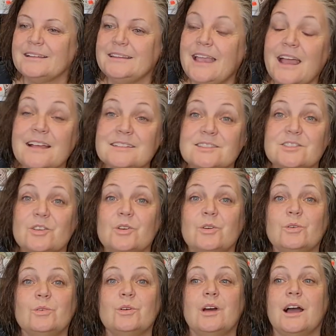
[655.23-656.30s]
Yeah.
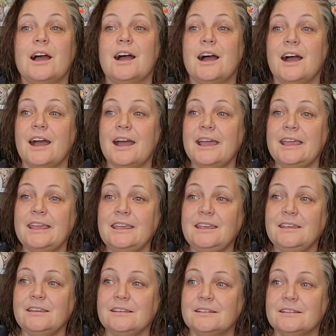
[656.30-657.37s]
So
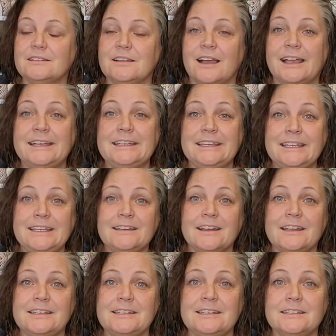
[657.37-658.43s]
I need
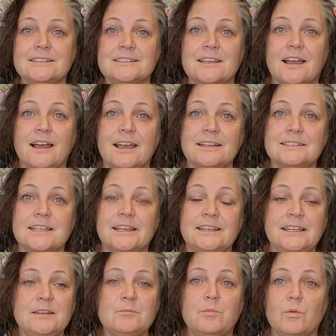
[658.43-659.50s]
ideas, guys. I
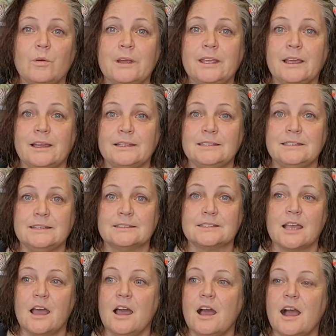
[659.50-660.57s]
need boy
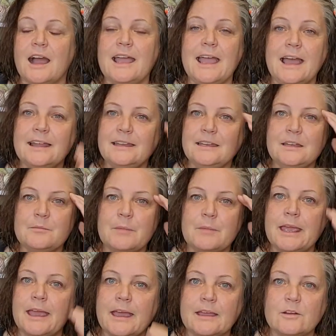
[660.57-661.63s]
ideas. I had it
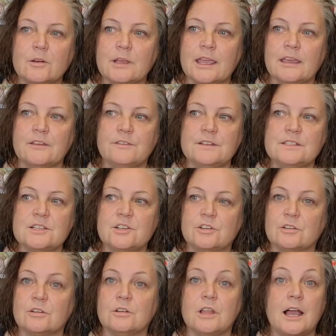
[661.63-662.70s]
head. Okay. If it's a
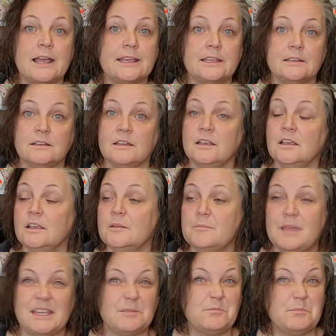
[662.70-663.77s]
girl, I can
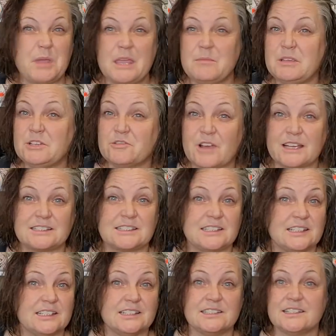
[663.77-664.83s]
make baby
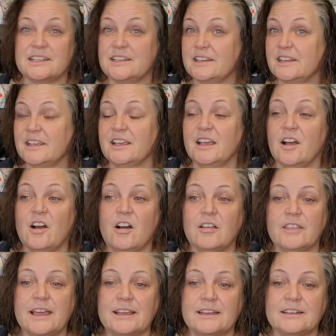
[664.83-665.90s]
dresses and
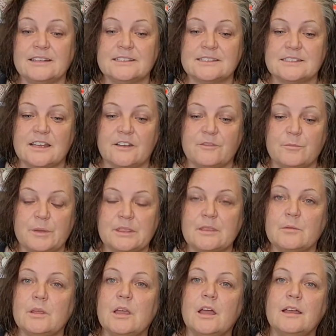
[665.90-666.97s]
all that kind of stuff. But
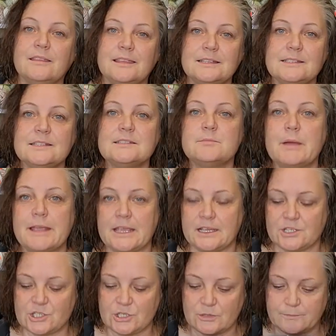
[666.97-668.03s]
this is my
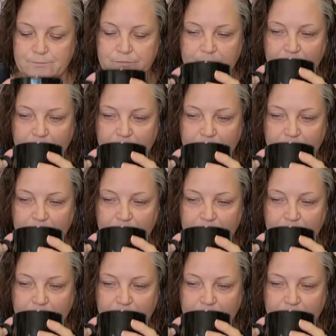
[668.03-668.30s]
issue.